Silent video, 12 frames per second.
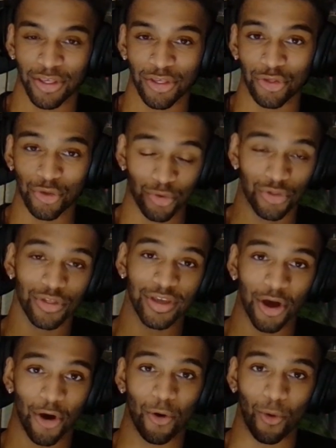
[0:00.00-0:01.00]
usually
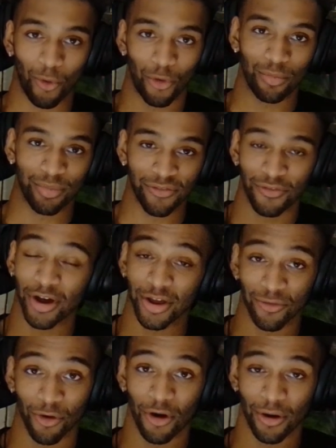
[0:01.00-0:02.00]
go horribly
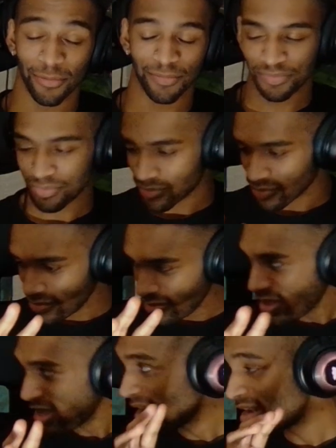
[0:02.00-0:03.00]
fucking wrong.
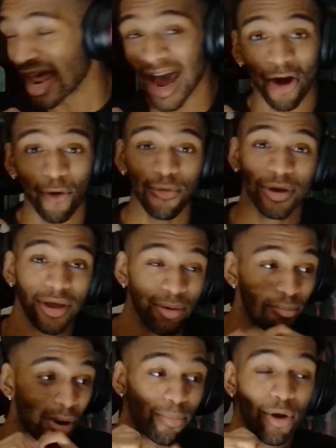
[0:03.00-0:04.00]
Now,
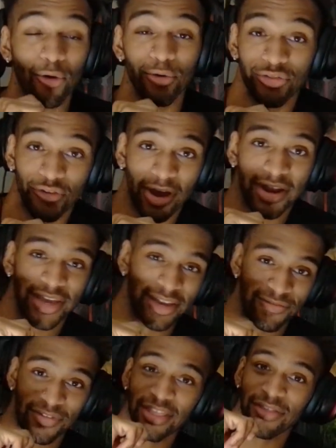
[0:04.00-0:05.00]
my bro is trying to
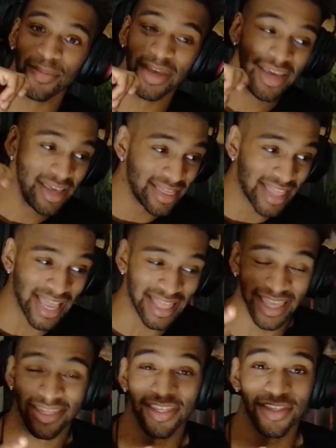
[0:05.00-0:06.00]
convince me that
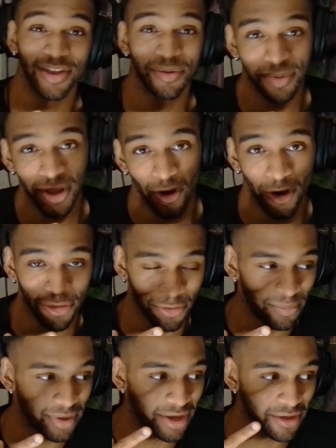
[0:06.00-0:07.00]
this is going to be
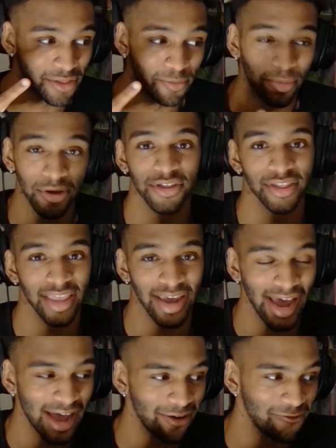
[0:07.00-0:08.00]
awesome because the budget they
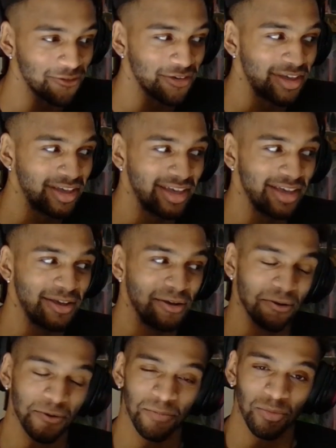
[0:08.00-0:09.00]
have.
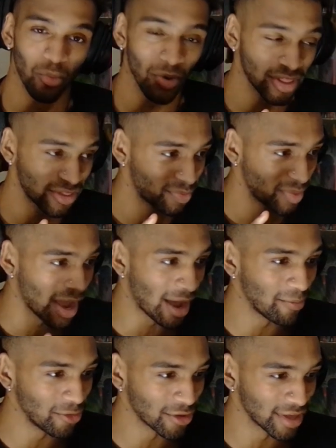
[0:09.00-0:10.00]
Which
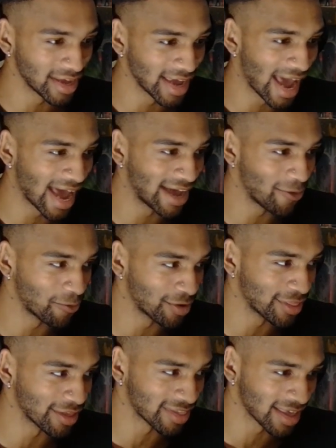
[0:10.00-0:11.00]
I'm looking at one
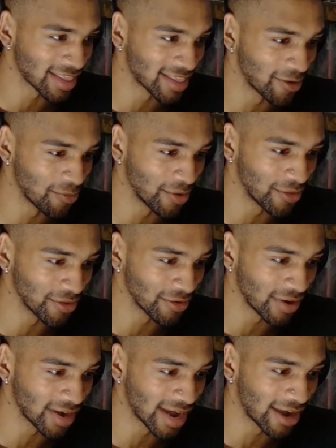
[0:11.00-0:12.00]
of the sets they're building
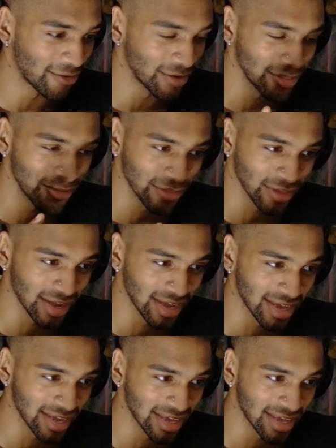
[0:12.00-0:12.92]
right now, and it looks like